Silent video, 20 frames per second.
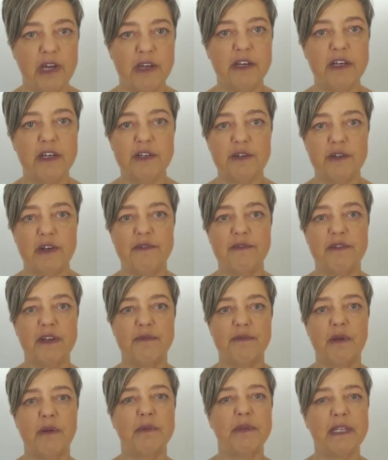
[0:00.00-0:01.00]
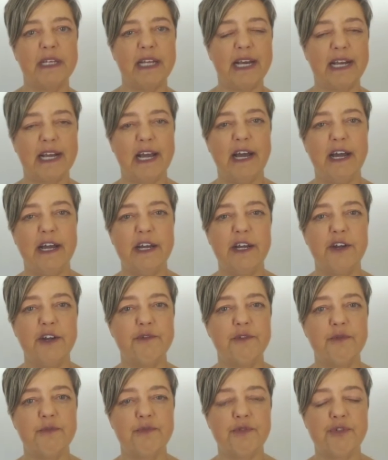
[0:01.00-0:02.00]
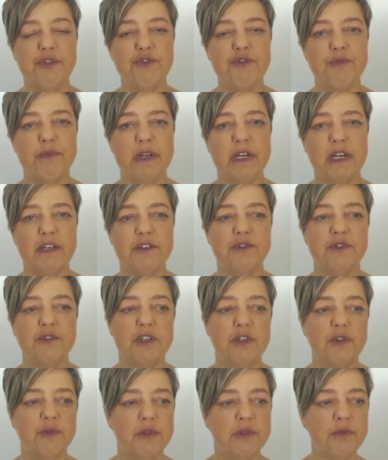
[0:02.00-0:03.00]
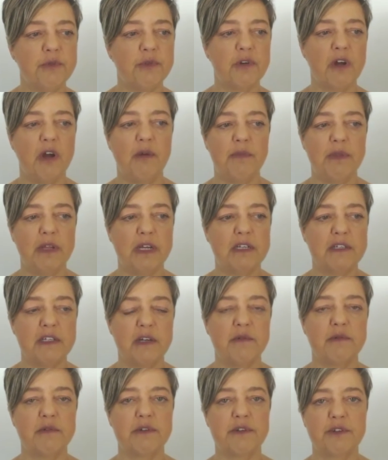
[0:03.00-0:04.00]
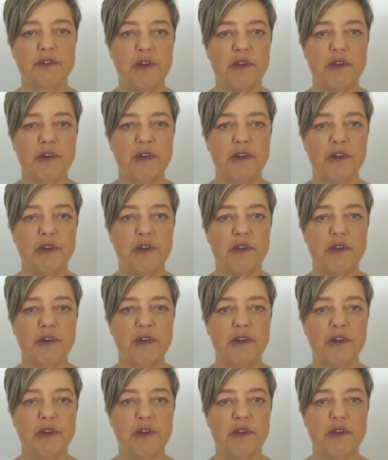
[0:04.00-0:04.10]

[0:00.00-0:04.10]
need to have probably that kind of improvement as you deal with more complex networks.